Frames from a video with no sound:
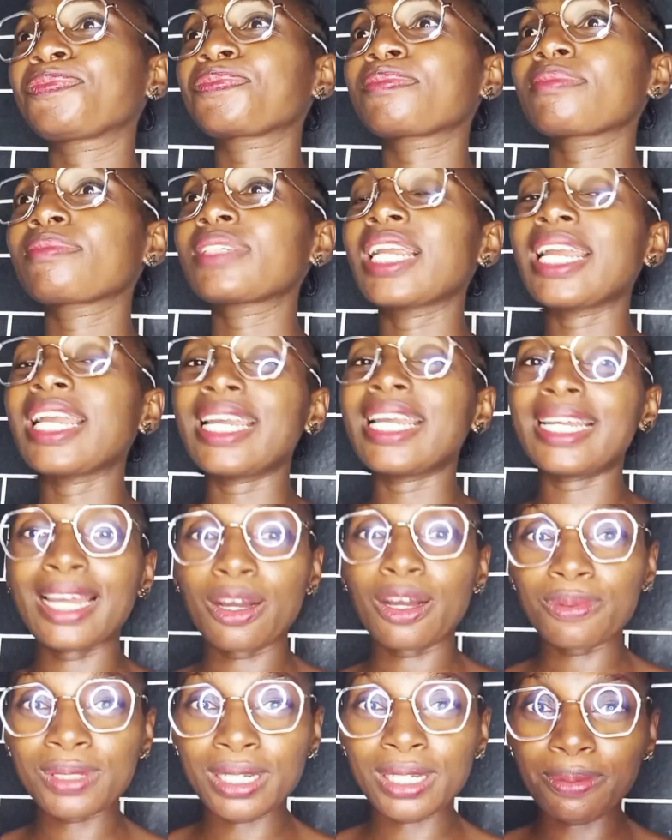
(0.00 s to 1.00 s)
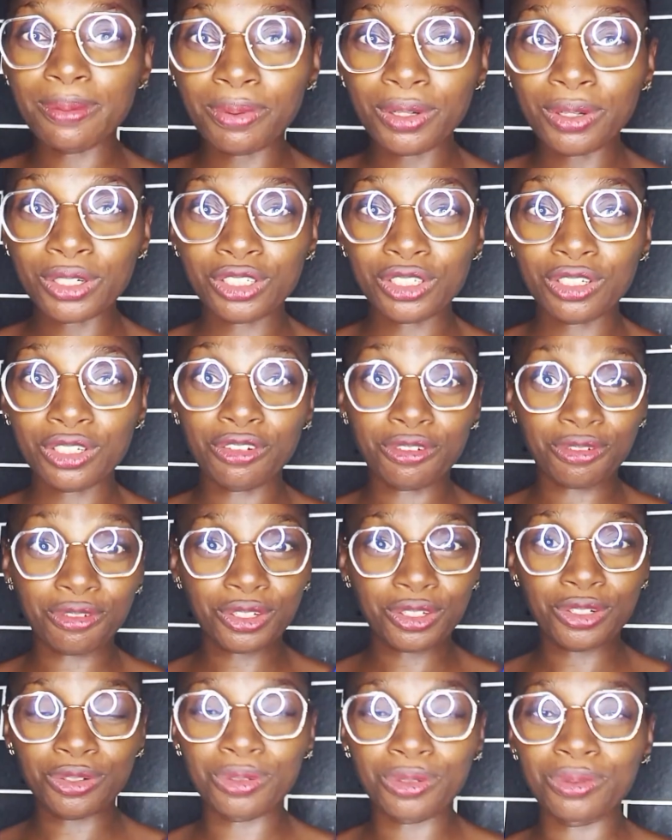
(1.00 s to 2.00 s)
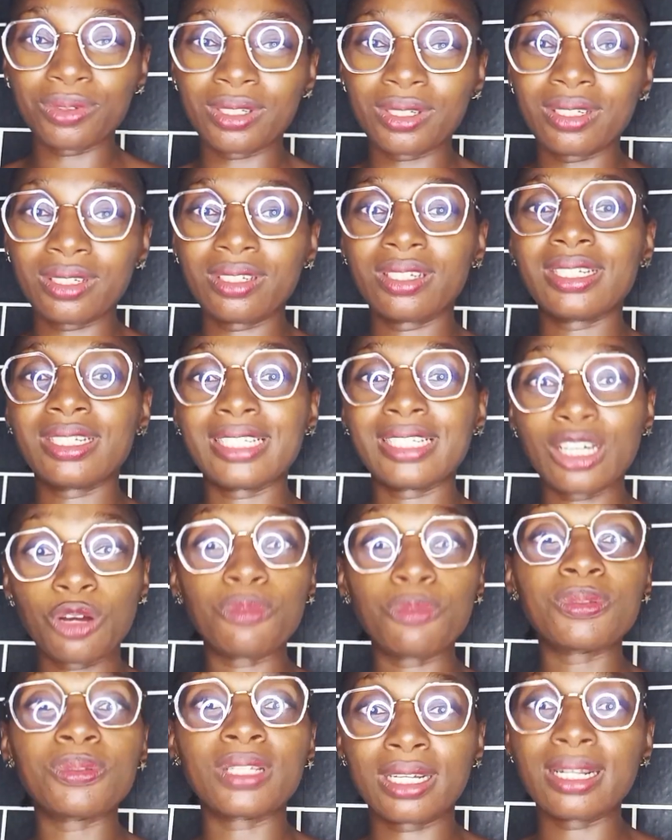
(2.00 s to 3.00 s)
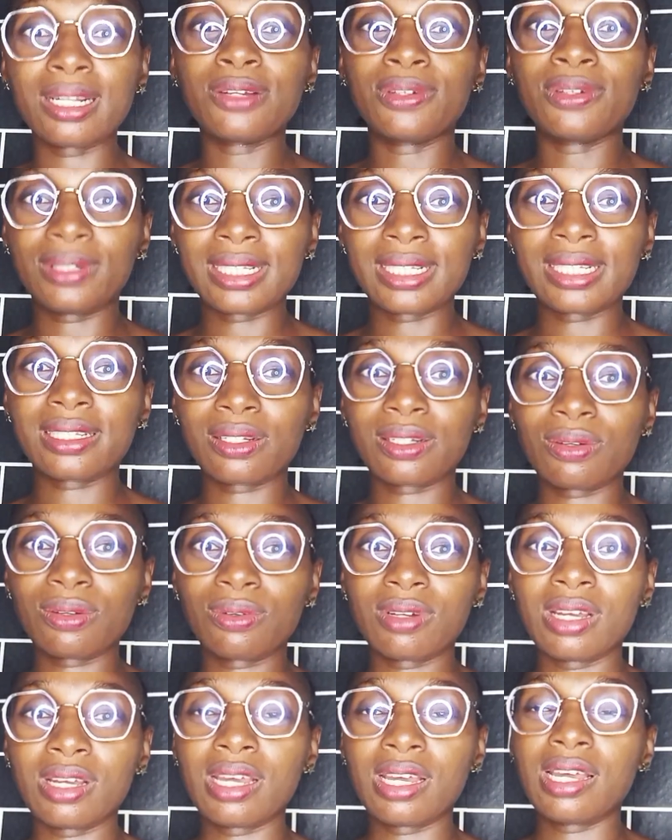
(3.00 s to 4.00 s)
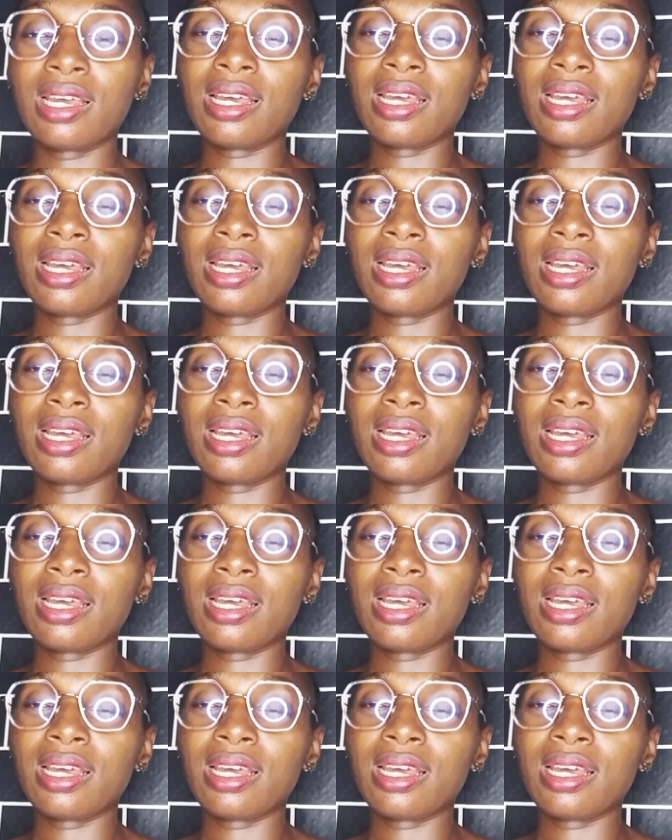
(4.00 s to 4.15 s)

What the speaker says: It helps in production of, it helps a lot in